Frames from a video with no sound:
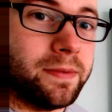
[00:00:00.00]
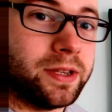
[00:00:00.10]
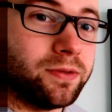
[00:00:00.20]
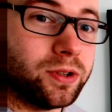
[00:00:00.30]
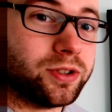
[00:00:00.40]
And
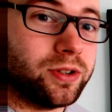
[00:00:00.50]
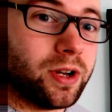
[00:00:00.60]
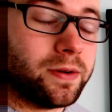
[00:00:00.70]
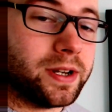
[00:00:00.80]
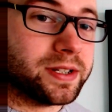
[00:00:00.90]
they're also
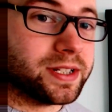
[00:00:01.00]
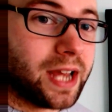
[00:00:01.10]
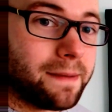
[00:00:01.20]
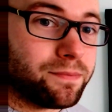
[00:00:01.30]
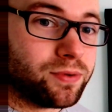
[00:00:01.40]
known as
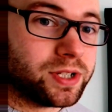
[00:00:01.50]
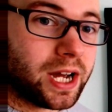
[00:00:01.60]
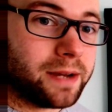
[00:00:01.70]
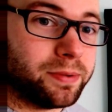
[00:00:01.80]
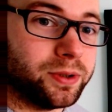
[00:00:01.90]
temporary
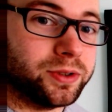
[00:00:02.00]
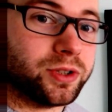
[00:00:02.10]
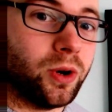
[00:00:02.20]
dipoles